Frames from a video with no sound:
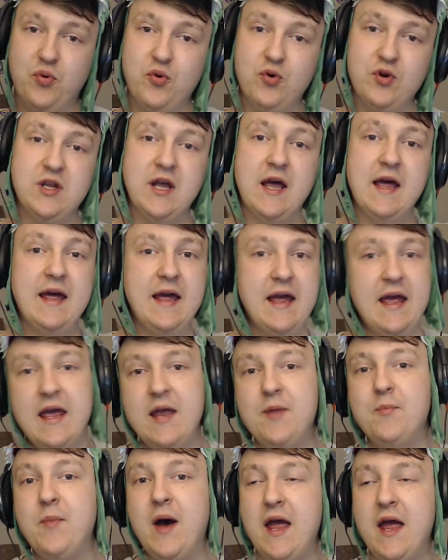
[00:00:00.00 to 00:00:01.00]
put
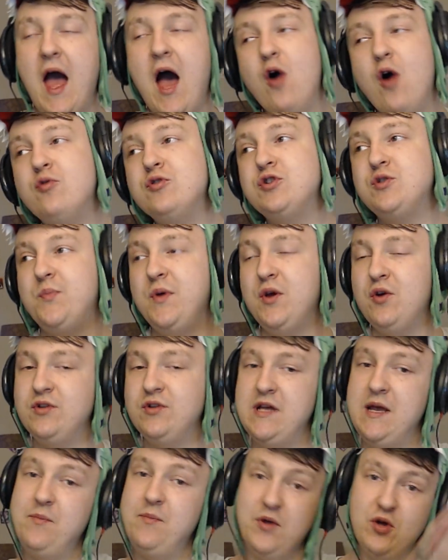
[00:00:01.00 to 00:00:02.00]
in my house
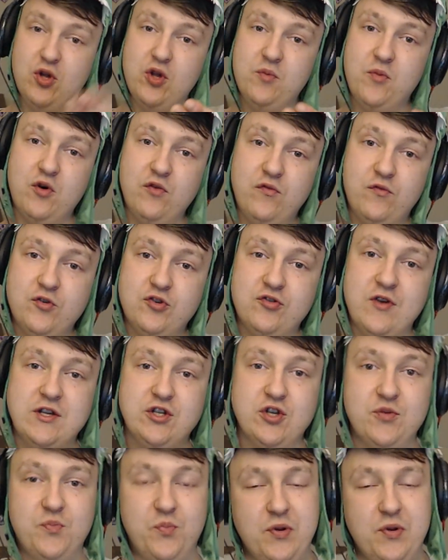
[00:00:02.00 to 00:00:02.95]
build in Build a Boat for Treasure.